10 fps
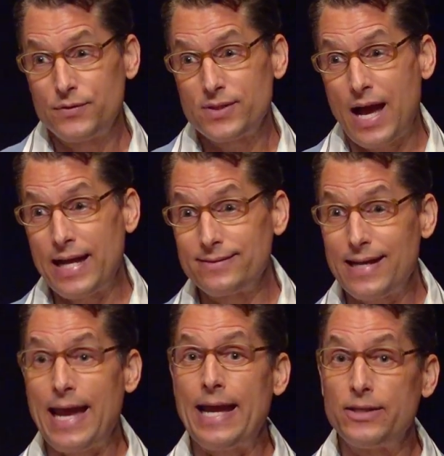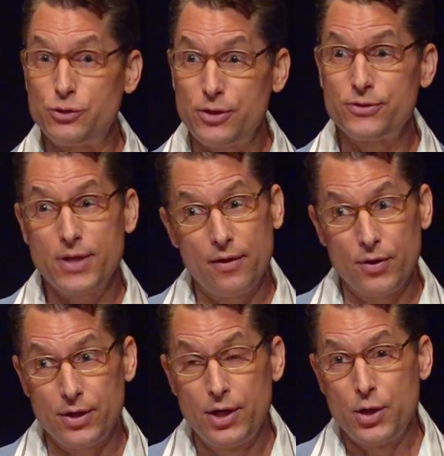of science. And she
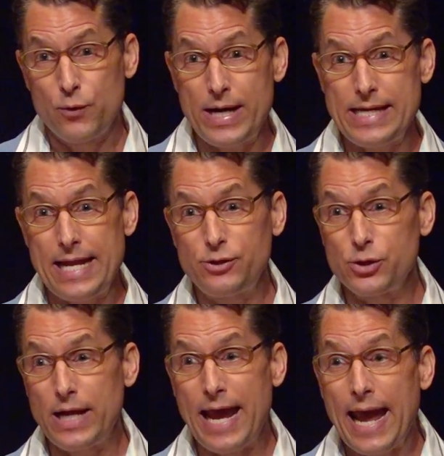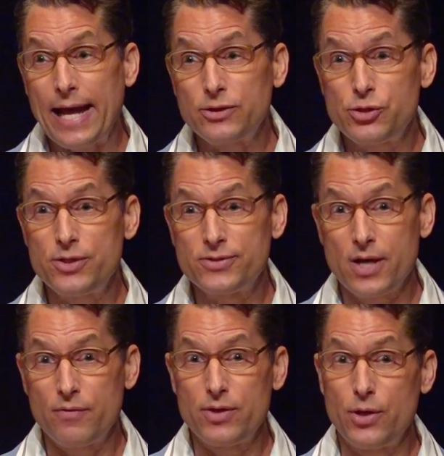discovered radiation, and she
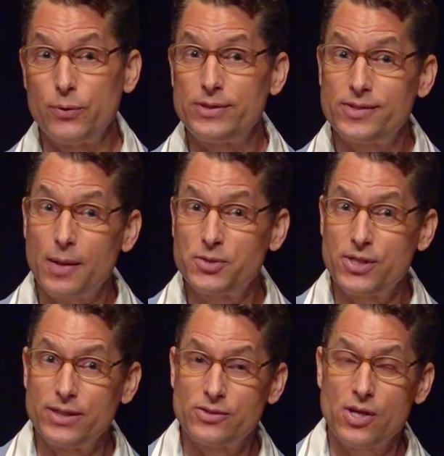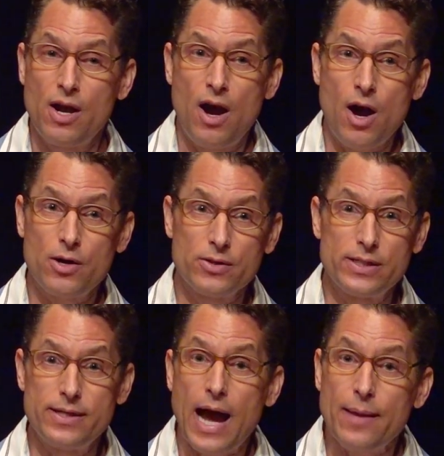discovered the only substance harder
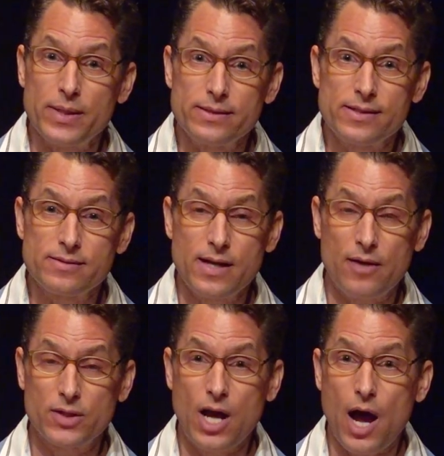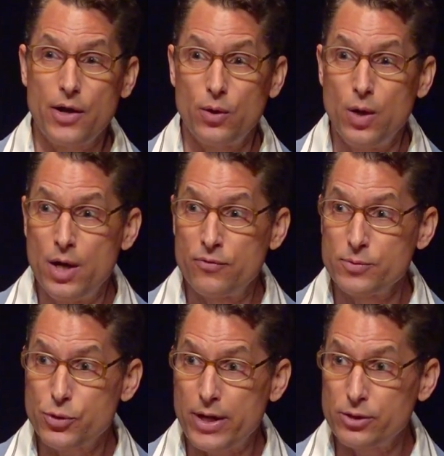than diamonds. It's an avocado
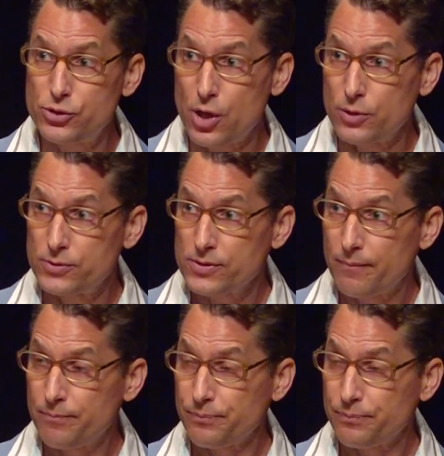from Trader Joe's. so